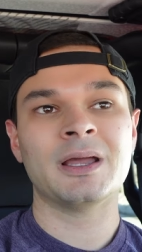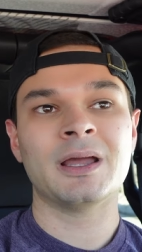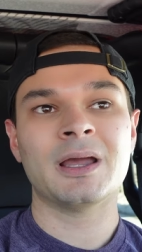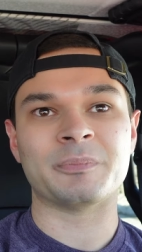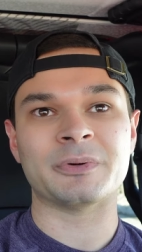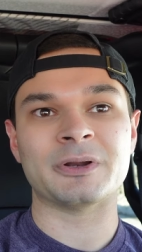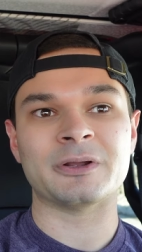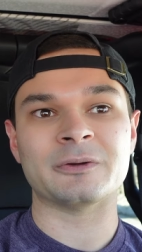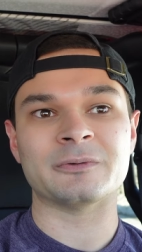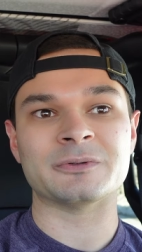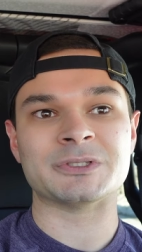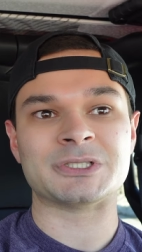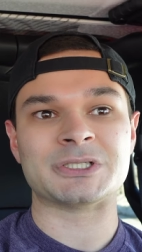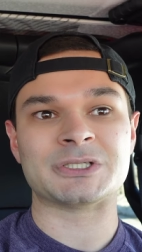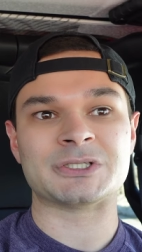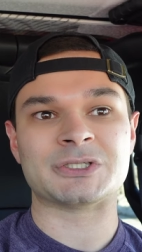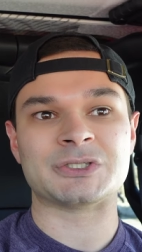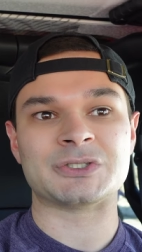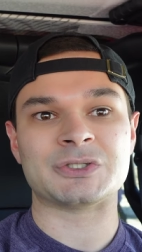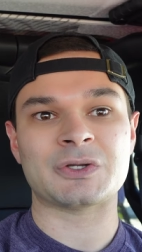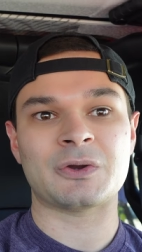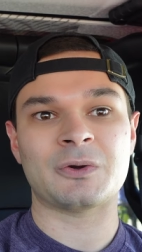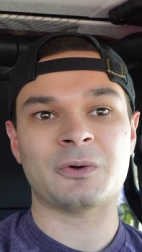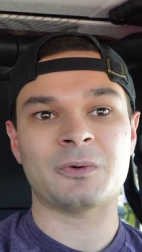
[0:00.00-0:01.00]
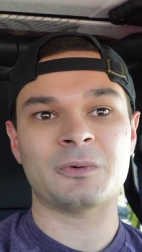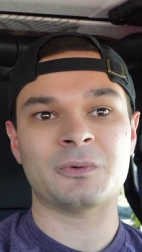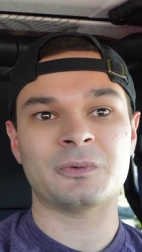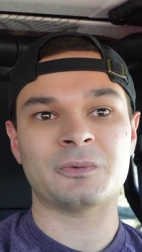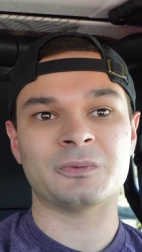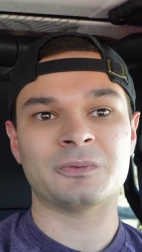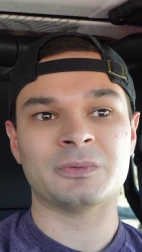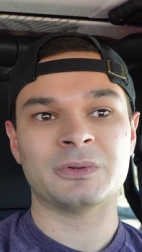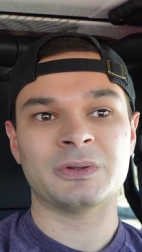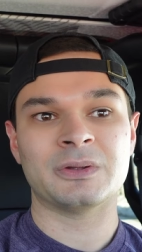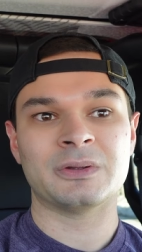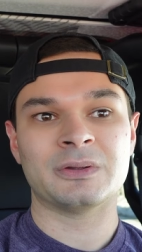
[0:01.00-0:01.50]
but it was just so
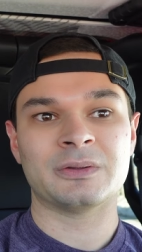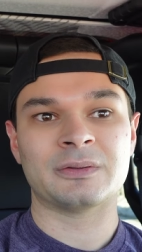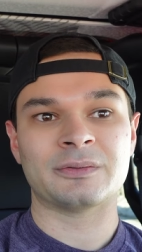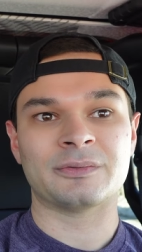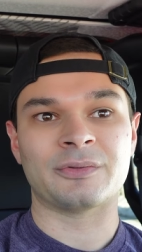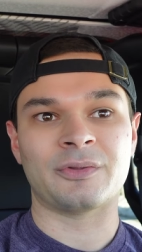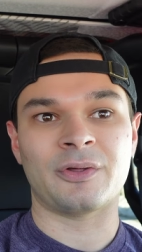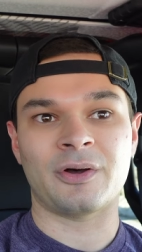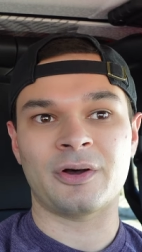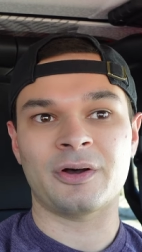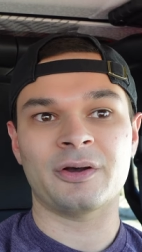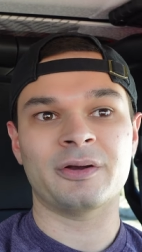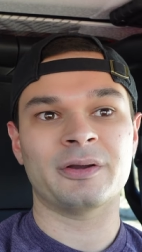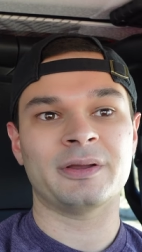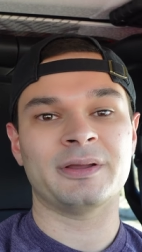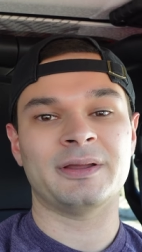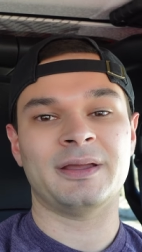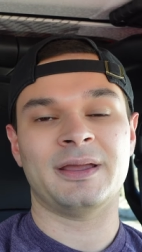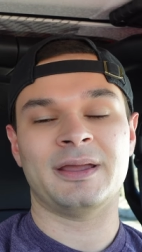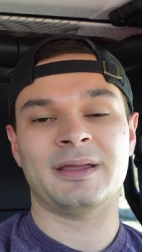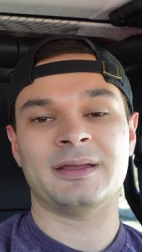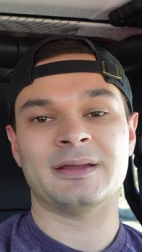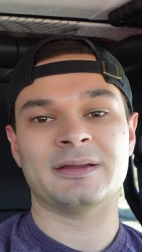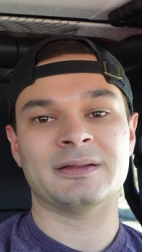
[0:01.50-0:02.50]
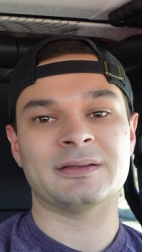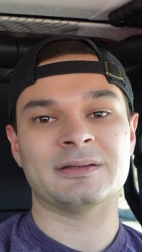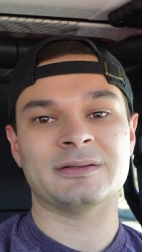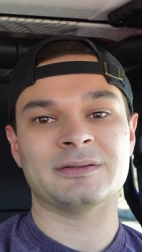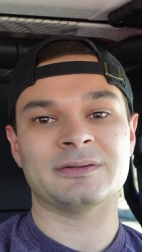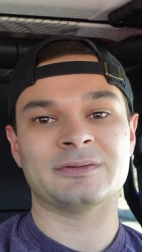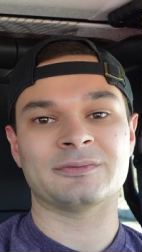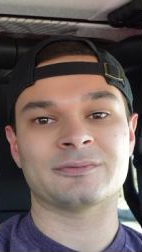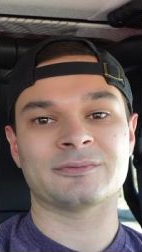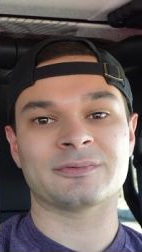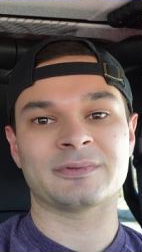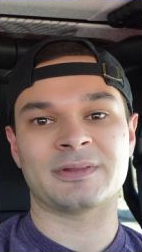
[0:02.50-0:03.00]
long
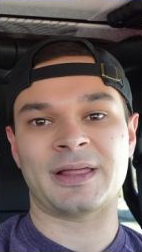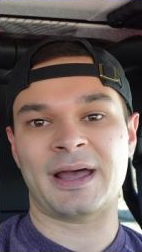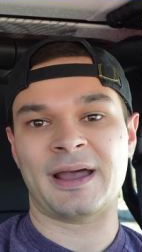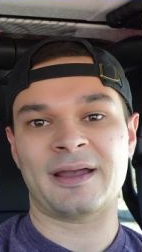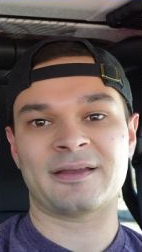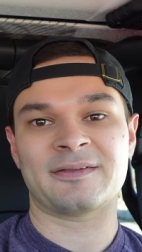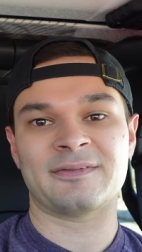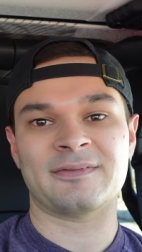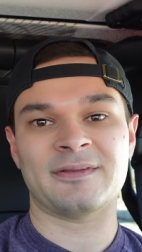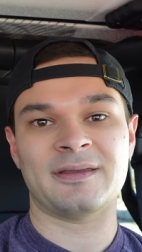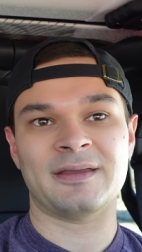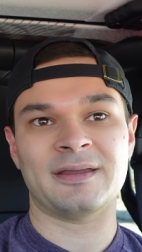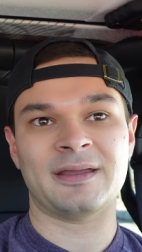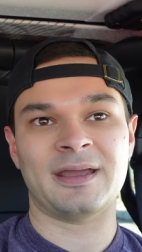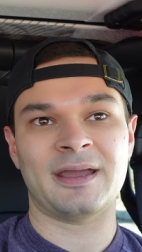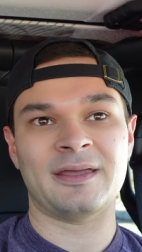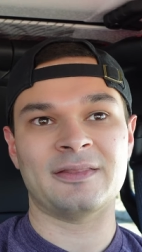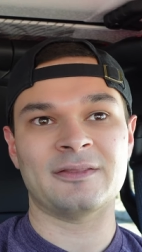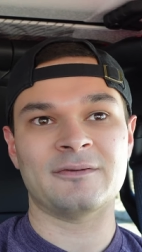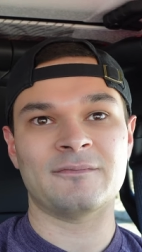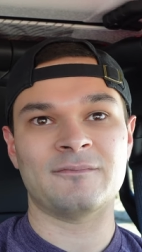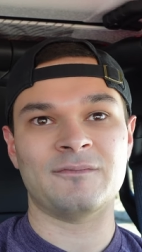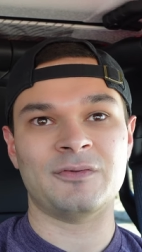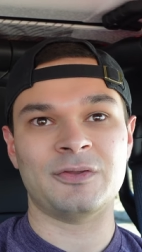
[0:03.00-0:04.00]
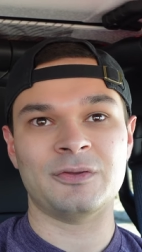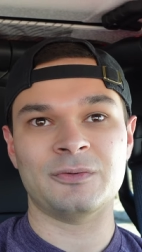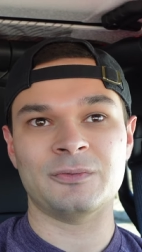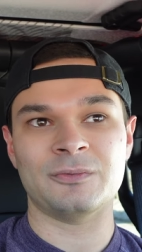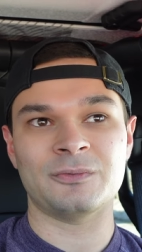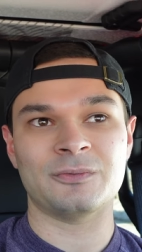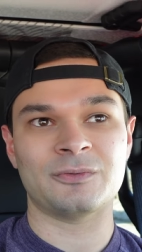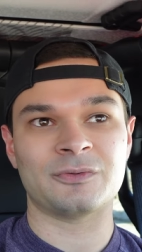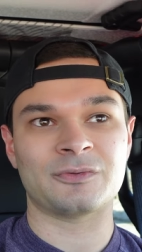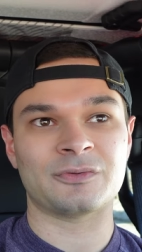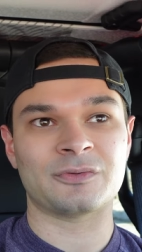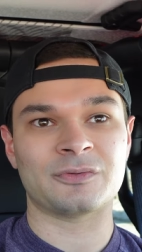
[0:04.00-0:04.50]
and relaxing, and the
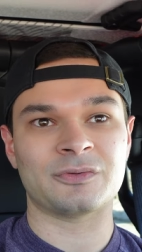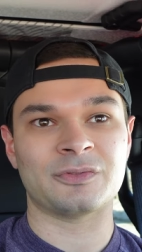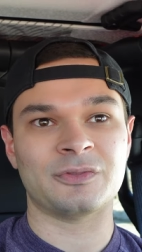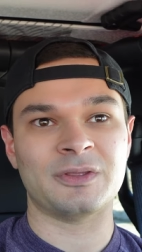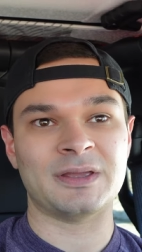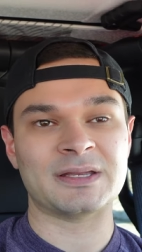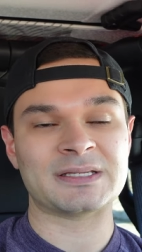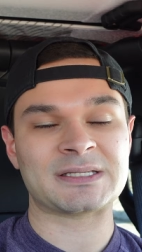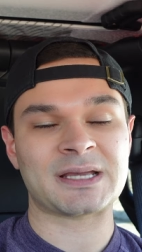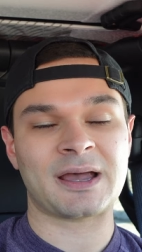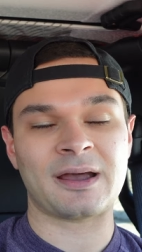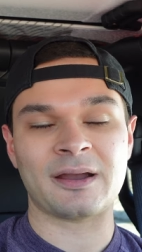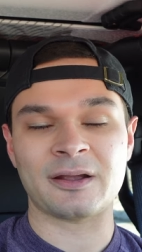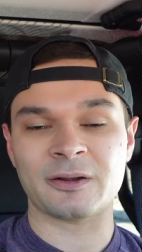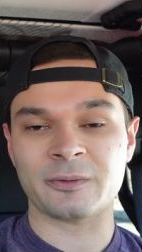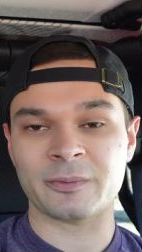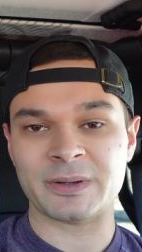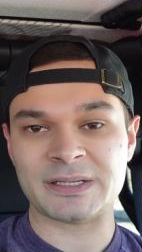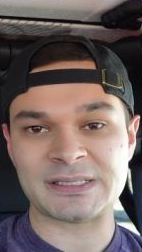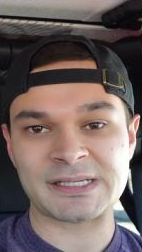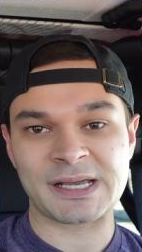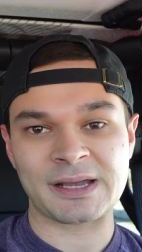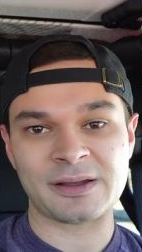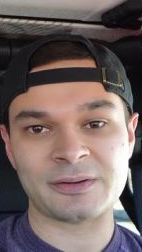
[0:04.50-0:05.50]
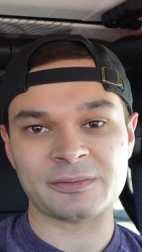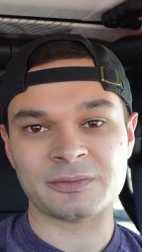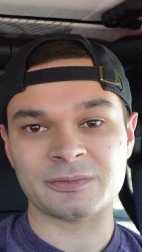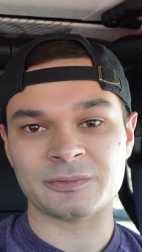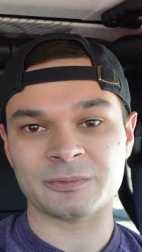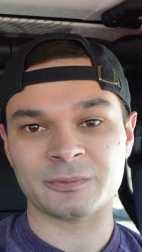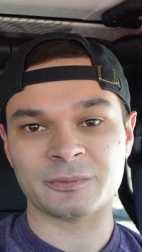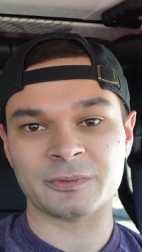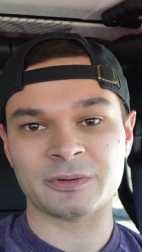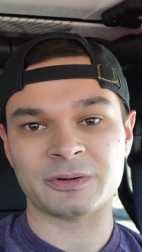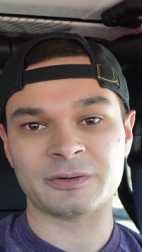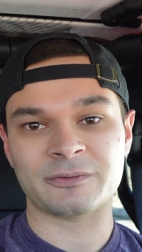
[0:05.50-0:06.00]
views the entire way down
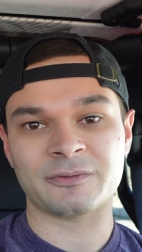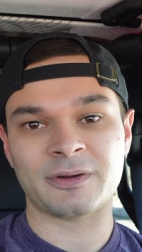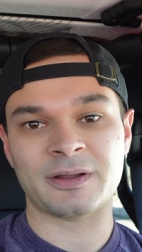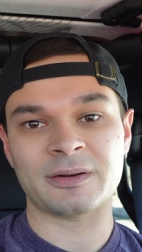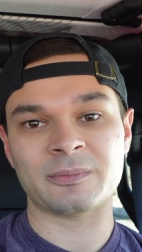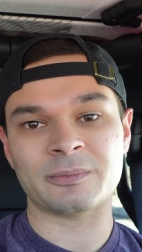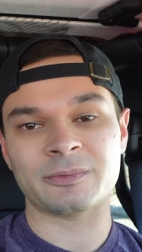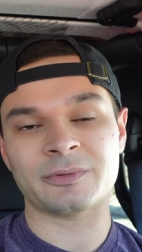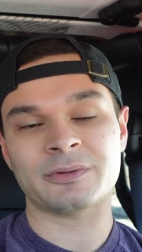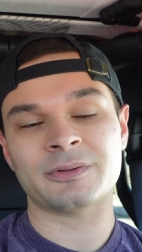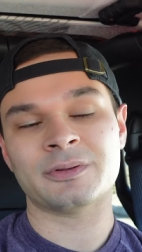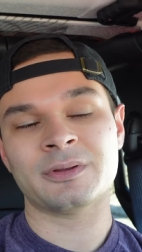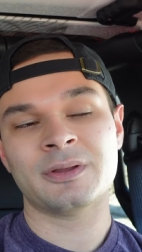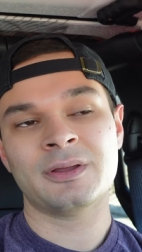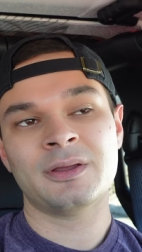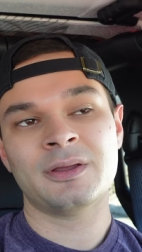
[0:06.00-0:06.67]
were incredible.